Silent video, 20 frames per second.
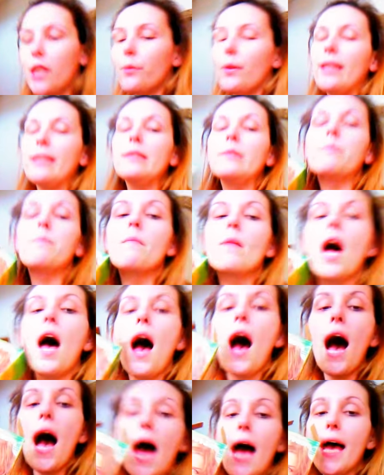Anyways,
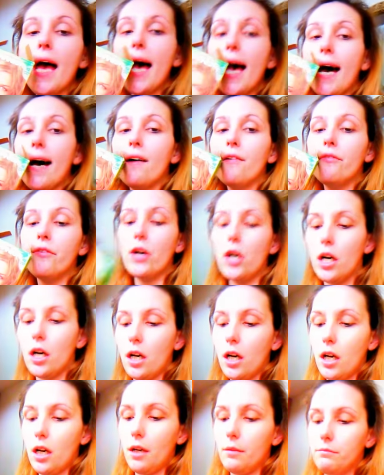I have,
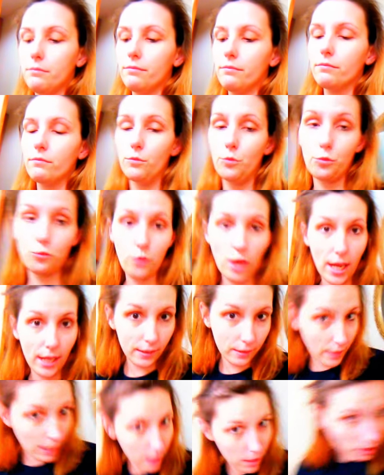um,
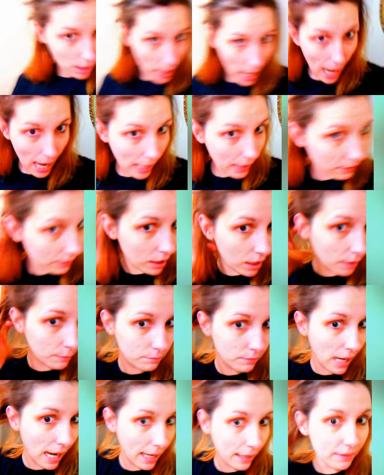red high,
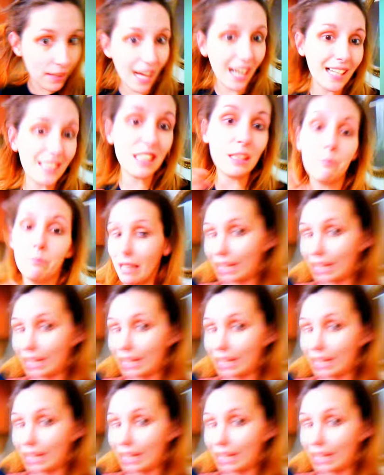um, highlights,